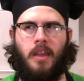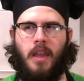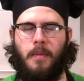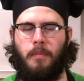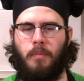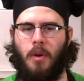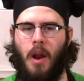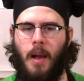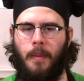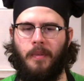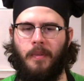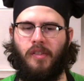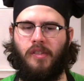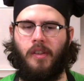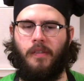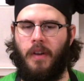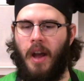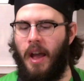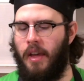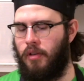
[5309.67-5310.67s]
the promise
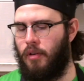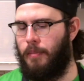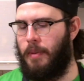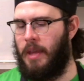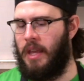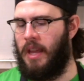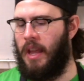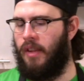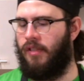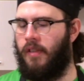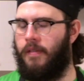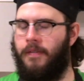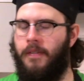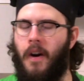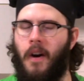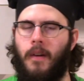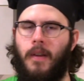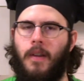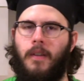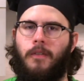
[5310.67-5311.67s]
of either being a
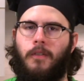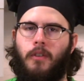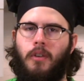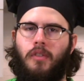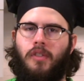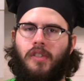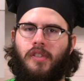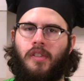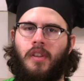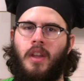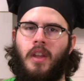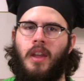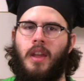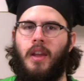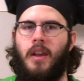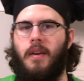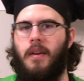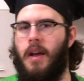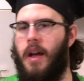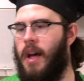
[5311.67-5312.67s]
safari fruits
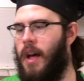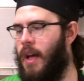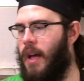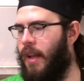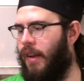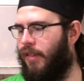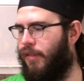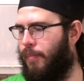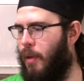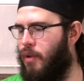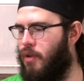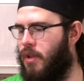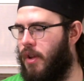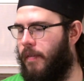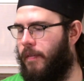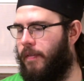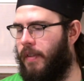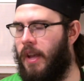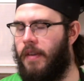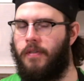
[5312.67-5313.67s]
uh, explosion
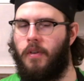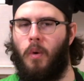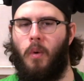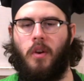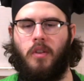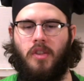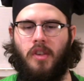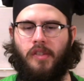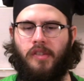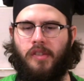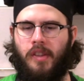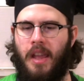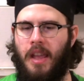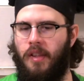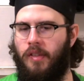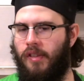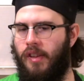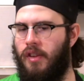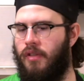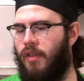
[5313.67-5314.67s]
of flavor or just a
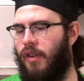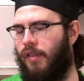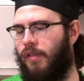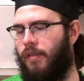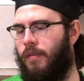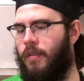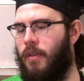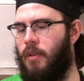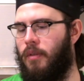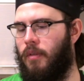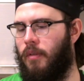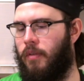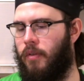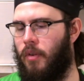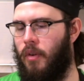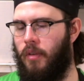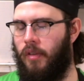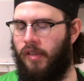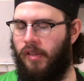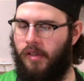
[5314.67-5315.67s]
citrus fruit,
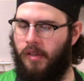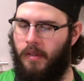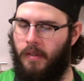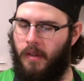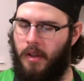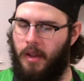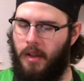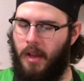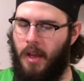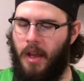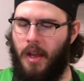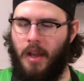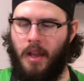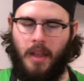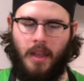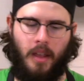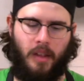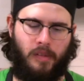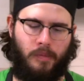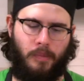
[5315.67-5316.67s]
fruits uh,
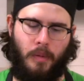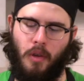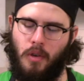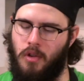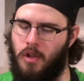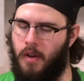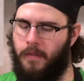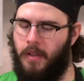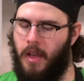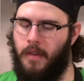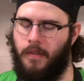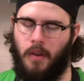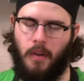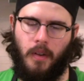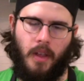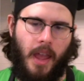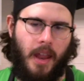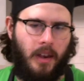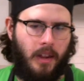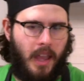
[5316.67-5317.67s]
explosion of
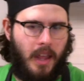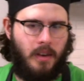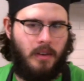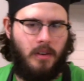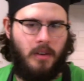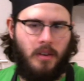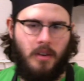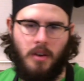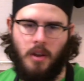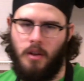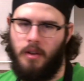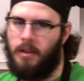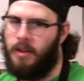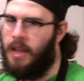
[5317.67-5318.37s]
flavor. And again,